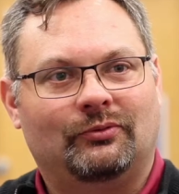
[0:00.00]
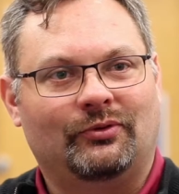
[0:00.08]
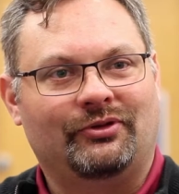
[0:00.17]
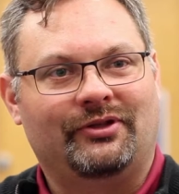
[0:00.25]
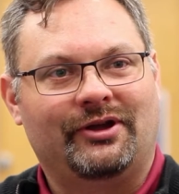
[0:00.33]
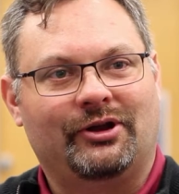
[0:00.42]

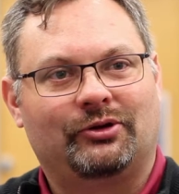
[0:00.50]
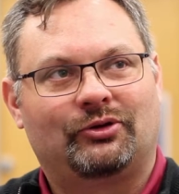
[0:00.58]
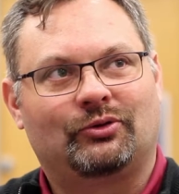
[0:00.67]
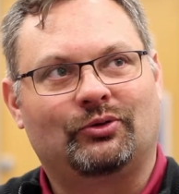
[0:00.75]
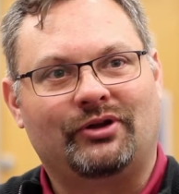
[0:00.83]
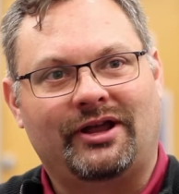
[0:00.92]
when they're
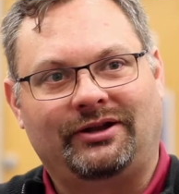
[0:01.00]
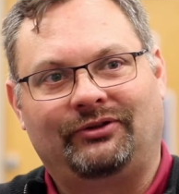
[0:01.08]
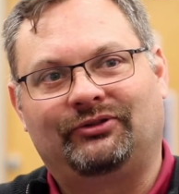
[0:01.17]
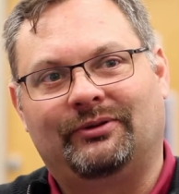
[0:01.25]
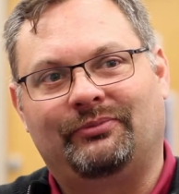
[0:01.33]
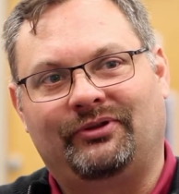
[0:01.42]
creating
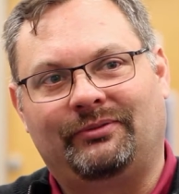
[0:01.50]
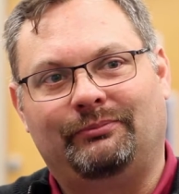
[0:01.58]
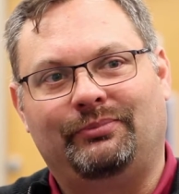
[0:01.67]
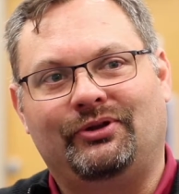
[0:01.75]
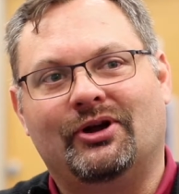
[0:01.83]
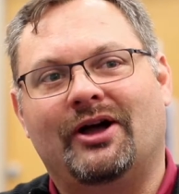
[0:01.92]
something
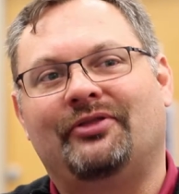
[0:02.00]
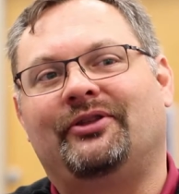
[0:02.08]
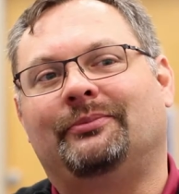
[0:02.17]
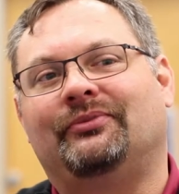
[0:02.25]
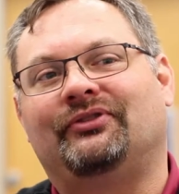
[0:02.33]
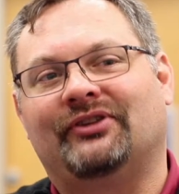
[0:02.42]
beyond
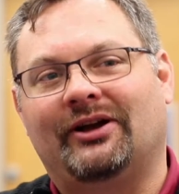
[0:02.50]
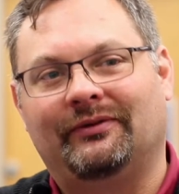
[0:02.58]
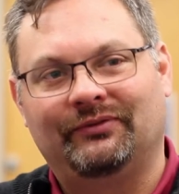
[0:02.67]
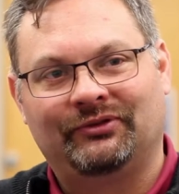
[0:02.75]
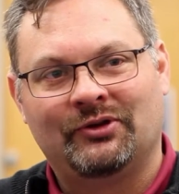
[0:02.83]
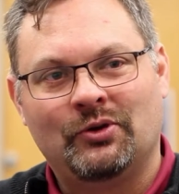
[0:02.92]

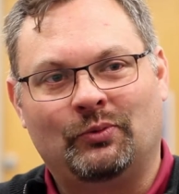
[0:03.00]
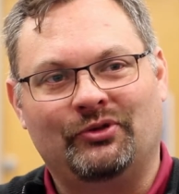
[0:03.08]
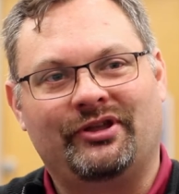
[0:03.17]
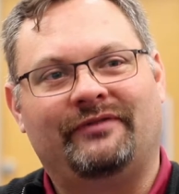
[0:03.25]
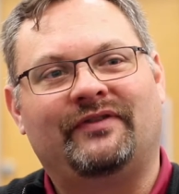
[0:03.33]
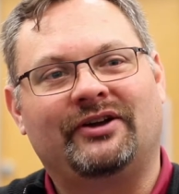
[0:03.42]
themselves, when
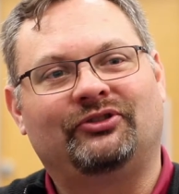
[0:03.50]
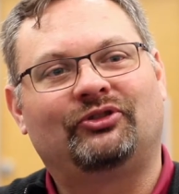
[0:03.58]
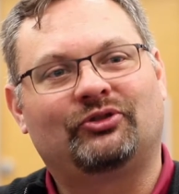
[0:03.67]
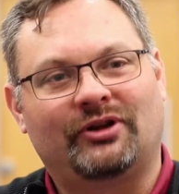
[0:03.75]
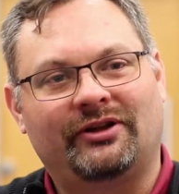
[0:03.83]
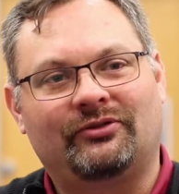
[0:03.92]
they find
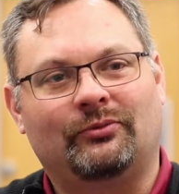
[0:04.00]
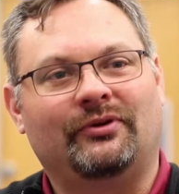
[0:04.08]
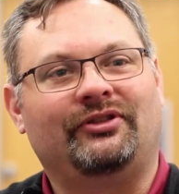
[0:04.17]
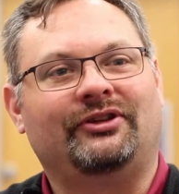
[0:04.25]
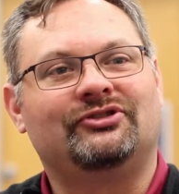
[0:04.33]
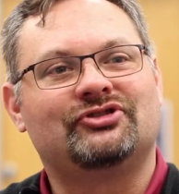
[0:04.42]
strength
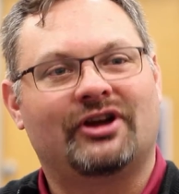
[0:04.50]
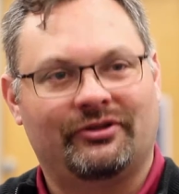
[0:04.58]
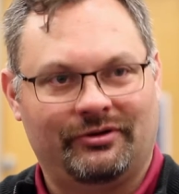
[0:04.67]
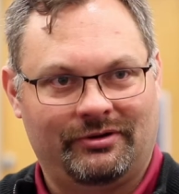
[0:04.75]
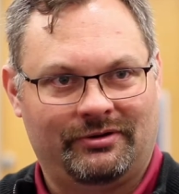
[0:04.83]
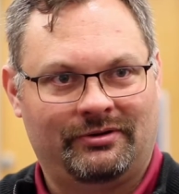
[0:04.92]
with each
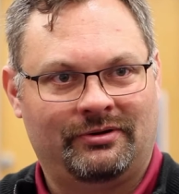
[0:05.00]
other.